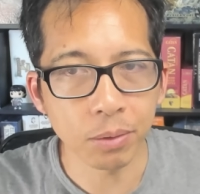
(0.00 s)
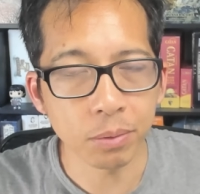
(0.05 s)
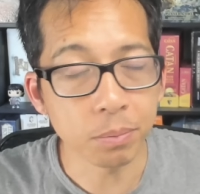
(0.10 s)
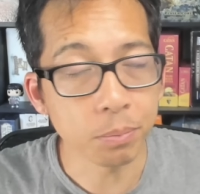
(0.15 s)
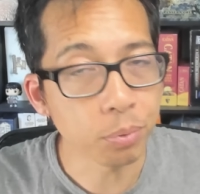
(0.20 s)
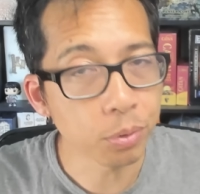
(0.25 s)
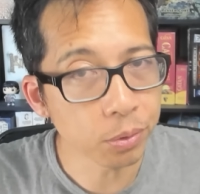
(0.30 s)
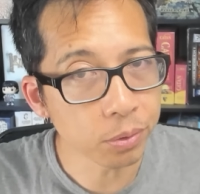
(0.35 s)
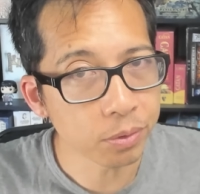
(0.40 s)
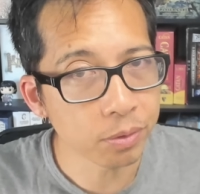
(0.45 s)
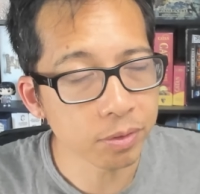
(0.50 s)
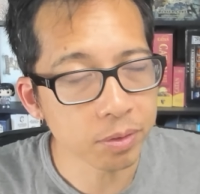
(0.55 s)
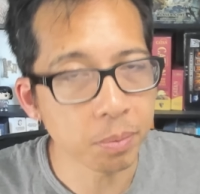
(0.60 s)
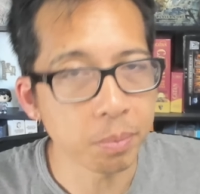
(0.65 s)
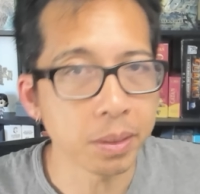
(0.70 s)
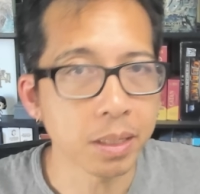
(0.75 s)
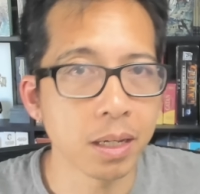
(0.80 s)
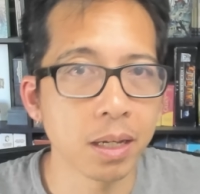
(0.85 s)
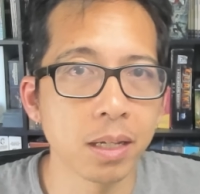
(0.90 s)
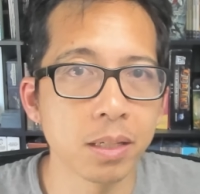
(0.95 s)
improved
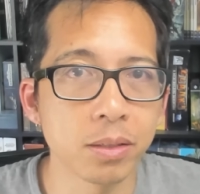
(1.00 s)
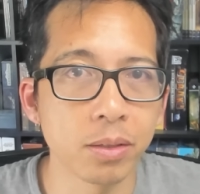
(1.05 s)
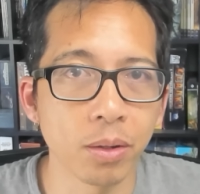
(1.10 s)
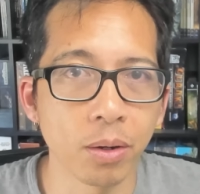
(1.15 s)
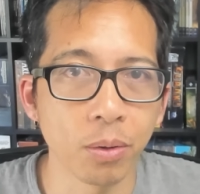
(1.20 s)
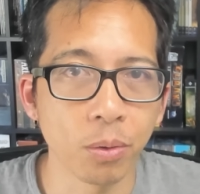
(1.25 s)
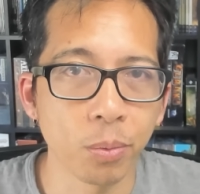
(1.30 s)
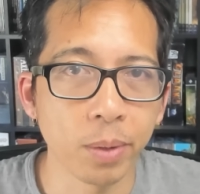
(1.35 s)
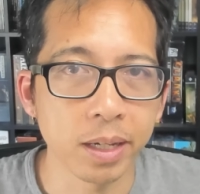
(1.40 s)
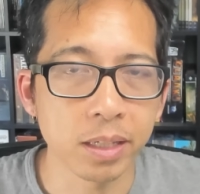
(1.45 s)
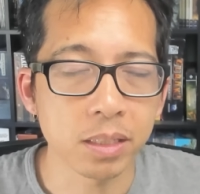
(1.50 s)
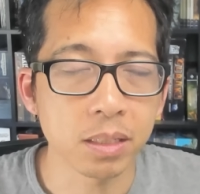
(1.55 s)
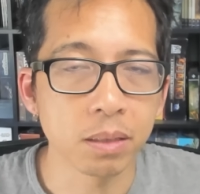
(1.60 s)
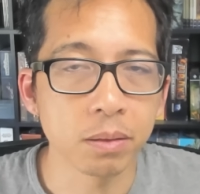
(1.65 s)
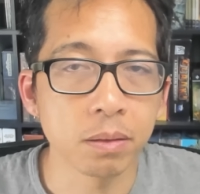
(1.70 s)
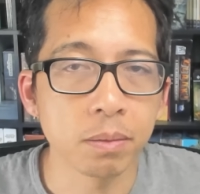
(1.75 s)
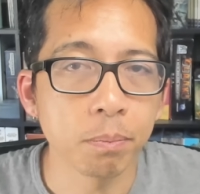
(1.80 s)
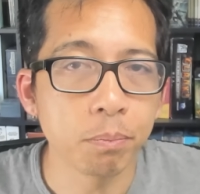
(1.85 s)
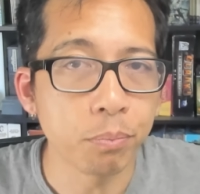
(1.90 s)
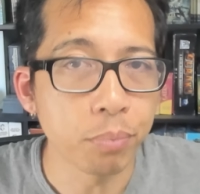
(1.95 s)
because there are ways to
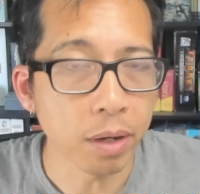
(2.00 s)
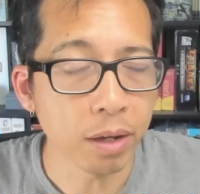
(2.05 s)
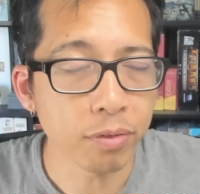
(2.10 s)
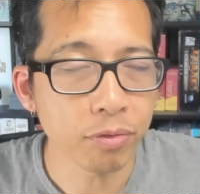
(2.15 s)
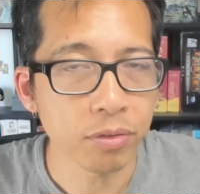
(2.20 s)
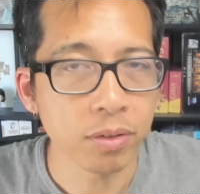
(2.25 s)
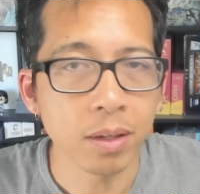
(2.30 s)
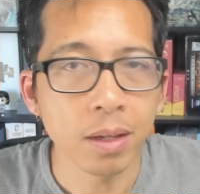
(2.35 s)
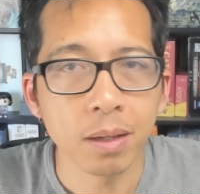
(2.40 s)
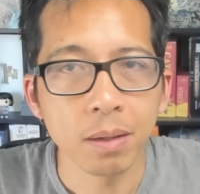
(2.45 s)
buff